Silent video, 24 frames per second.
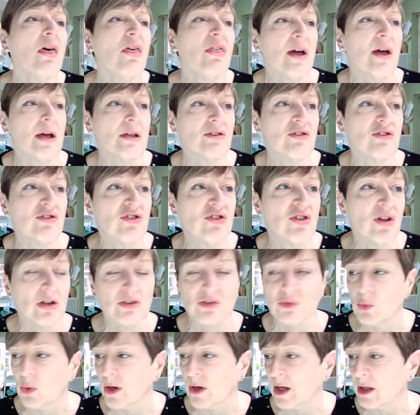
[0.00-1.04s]
That's
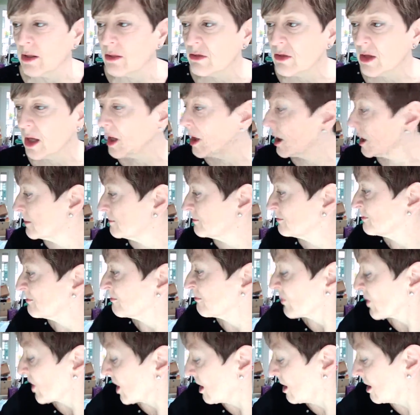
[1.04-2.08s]
just what I think.
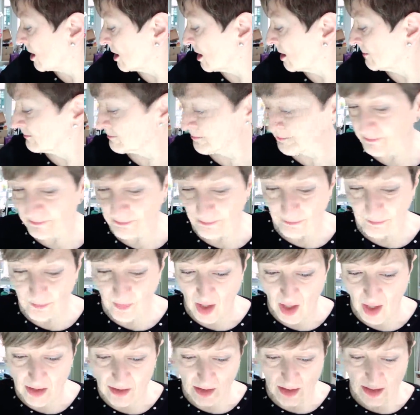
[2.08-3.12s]
Um,
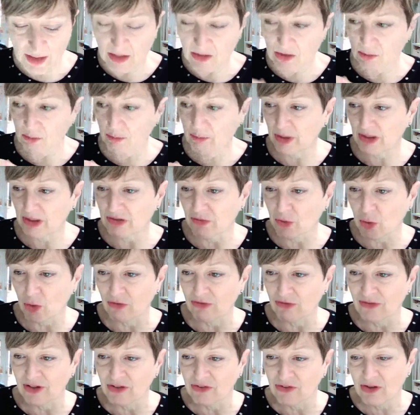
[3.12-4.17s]
And I need a bit of
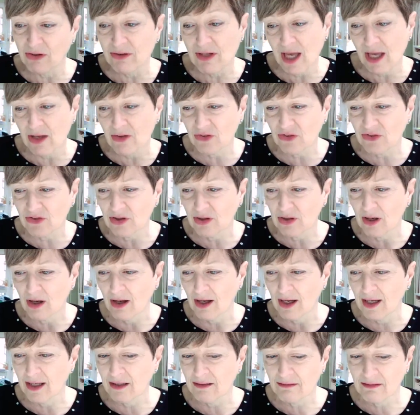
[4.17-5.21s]
coffee. So yes,
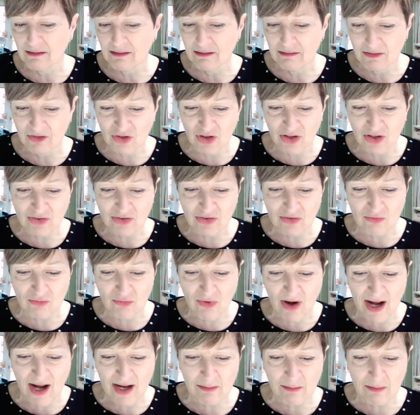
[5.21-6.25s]
I just
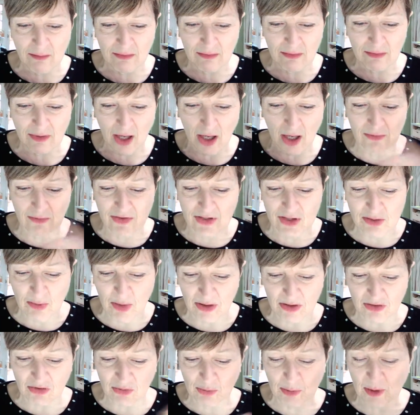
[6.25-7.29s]
rang over to
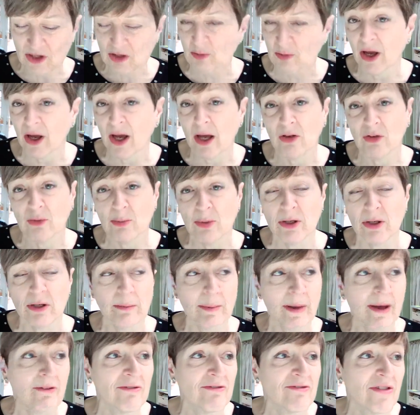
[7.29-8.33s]
my speak to my husband
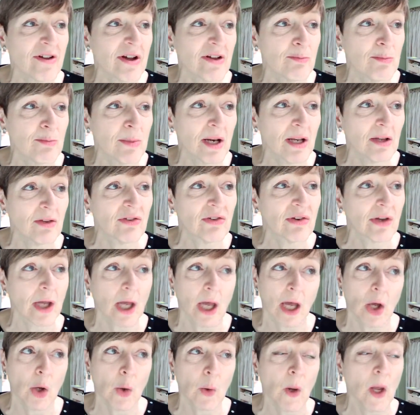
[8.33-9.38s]
about five minutes
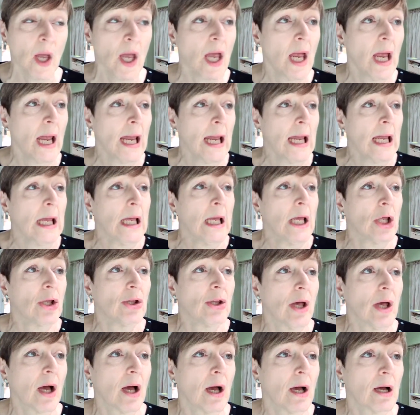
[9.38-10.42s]
ago
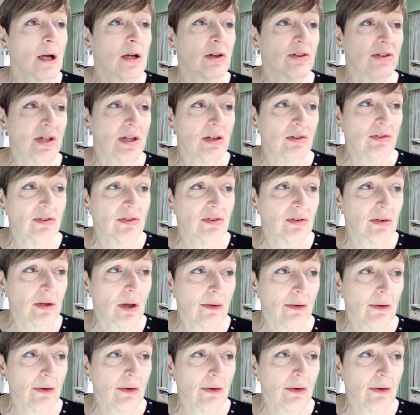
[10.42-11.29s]
because uh, he's